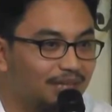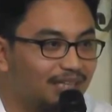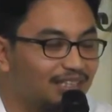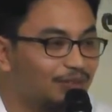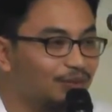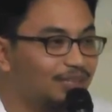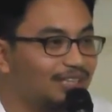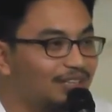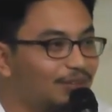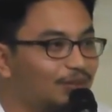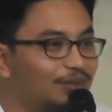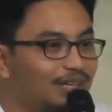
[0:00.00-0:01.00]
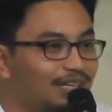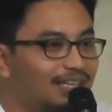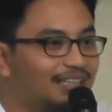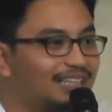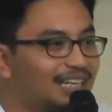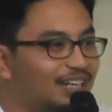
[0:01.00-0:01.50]
Until today, the
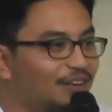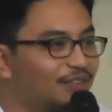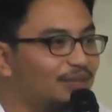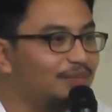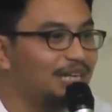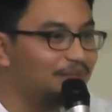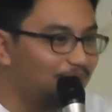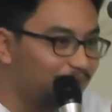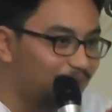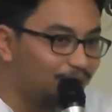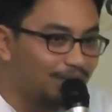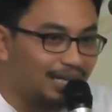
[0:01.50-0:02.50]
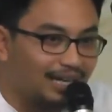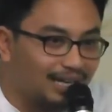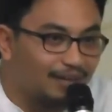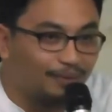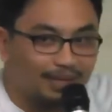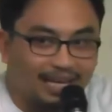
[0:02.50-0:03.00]
sanad of the Malay people
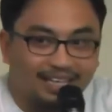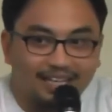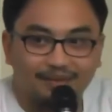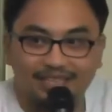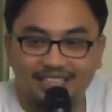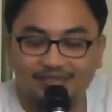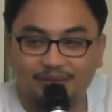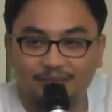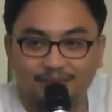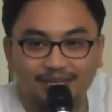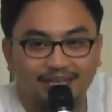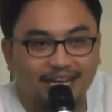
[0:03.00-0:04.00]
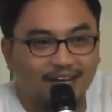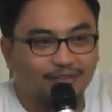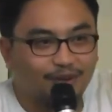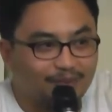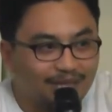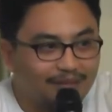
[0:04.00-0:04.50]
will end up in these people, and
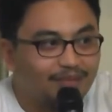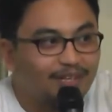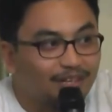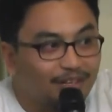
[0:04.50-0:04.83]
from them,